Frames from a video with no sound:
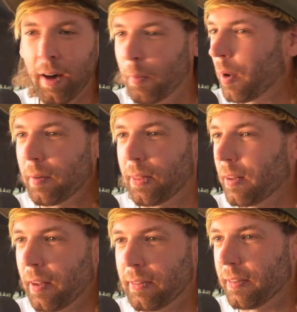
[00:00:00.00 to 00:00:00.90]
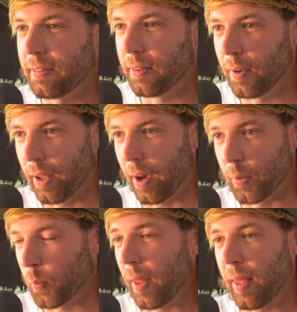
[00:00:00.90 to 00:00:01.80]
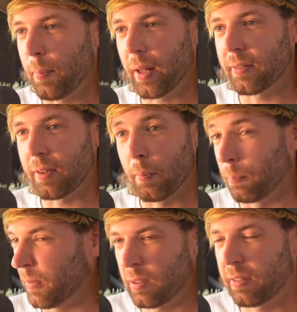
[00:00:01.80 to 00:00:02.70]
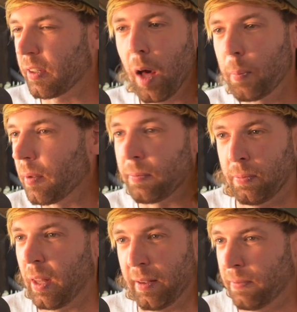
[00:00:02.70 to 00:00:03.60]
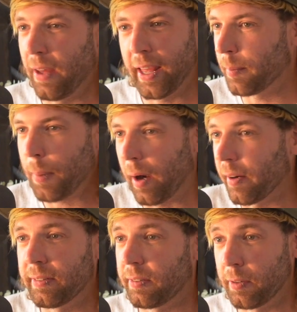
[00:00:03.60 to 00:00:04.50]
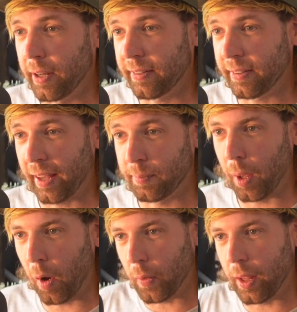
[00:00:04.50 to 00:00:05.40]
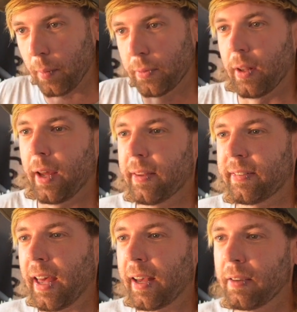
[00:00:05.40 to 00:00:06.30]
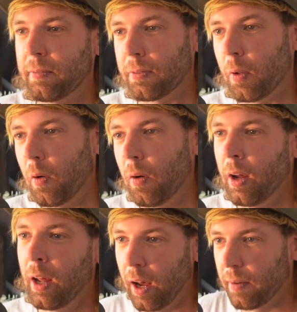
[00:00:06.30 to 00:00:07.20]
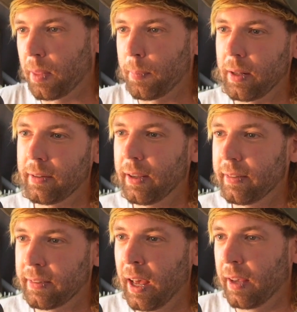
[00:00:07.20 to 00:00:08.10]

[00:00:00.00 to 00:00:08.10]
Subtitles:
at one of the London studios where they built just a couple of like fake Paris street sets, but only up to like the second floor of the buildings.